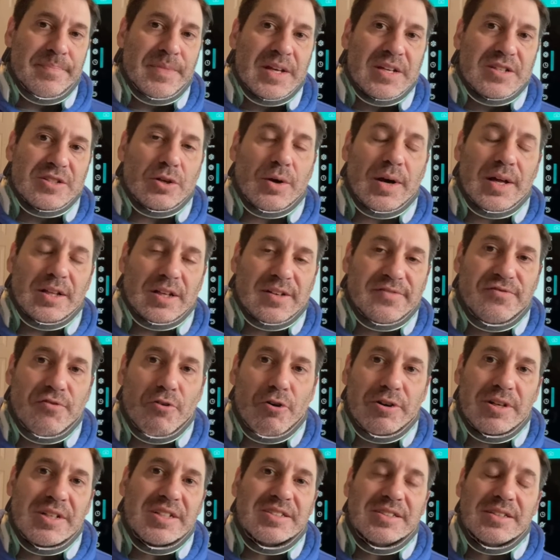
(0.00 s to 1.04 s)
So I look
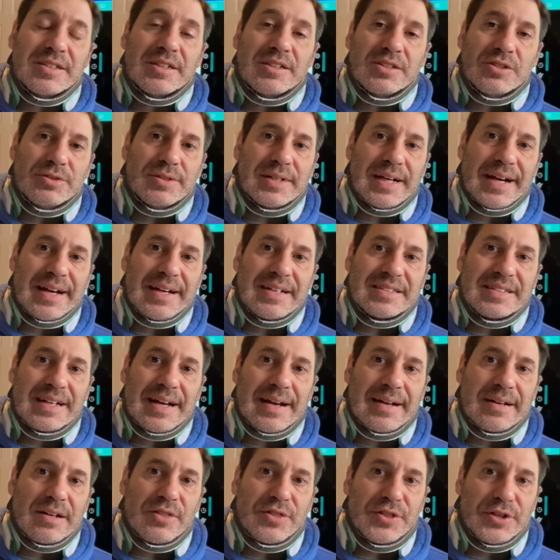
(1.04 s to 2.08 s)
forward to seeing you guys
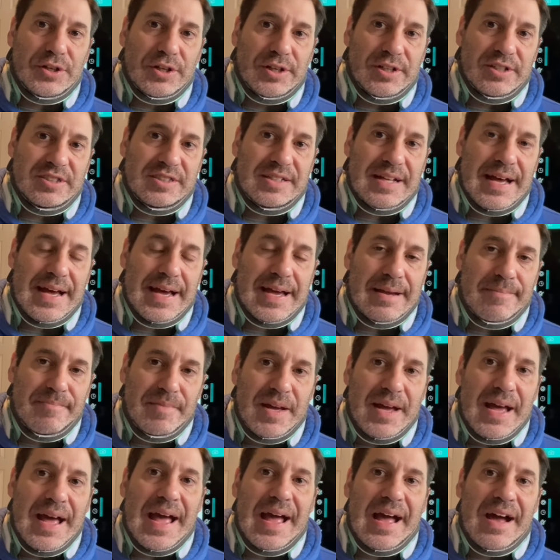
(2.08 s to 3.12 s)
on Thursday.
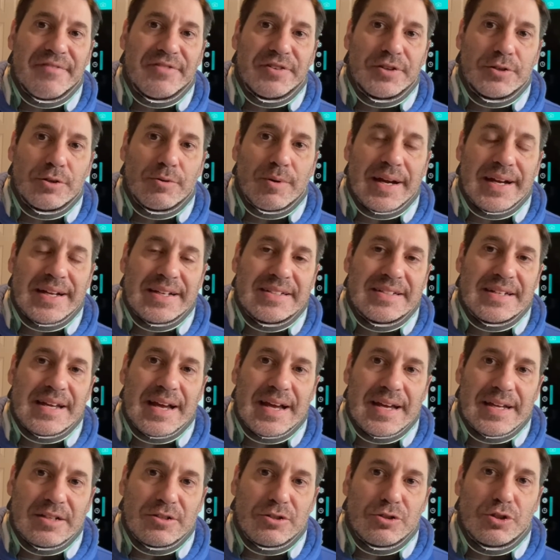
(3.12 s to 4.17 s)
Have a great
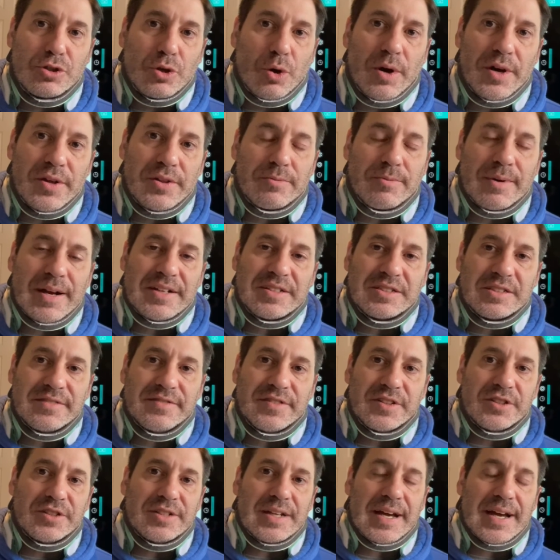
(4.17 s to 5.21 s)
day. Enjoy the rest of
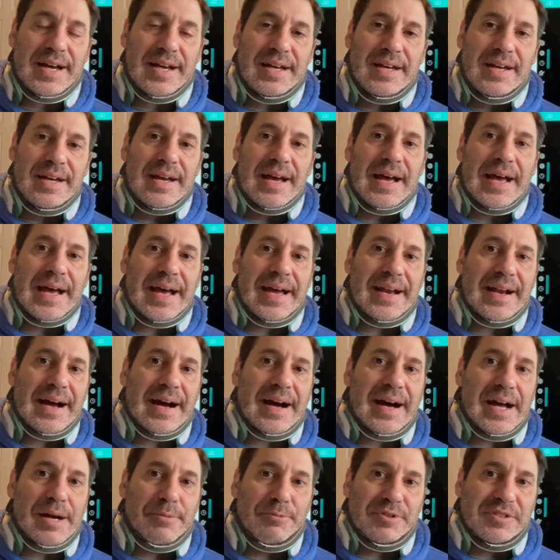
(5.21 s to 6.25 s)
your day, and
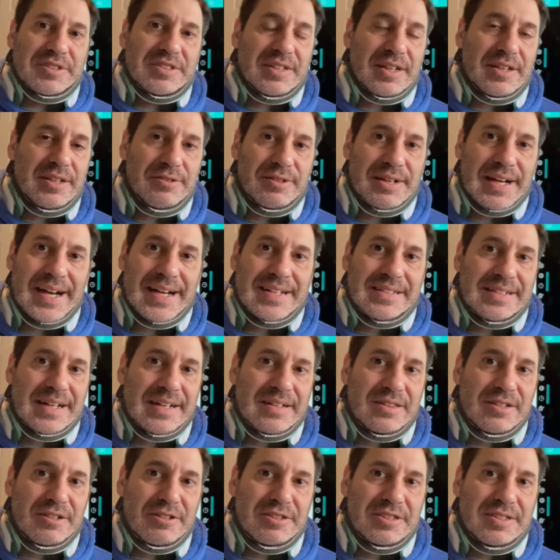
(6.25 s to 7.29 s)
I will see you guys on
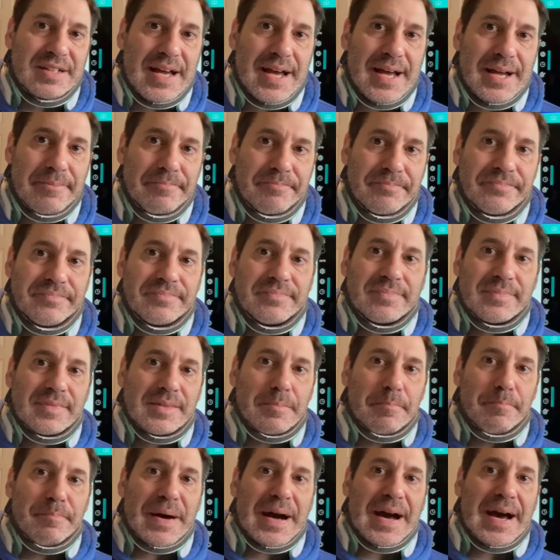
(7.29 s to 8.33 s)
Thursday.
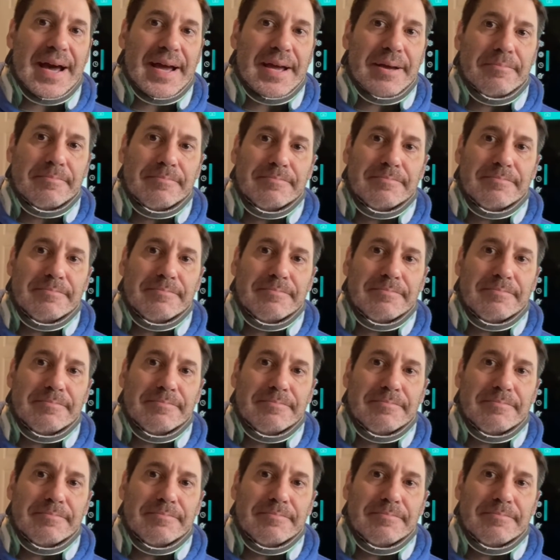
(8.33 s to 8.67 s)
Bye.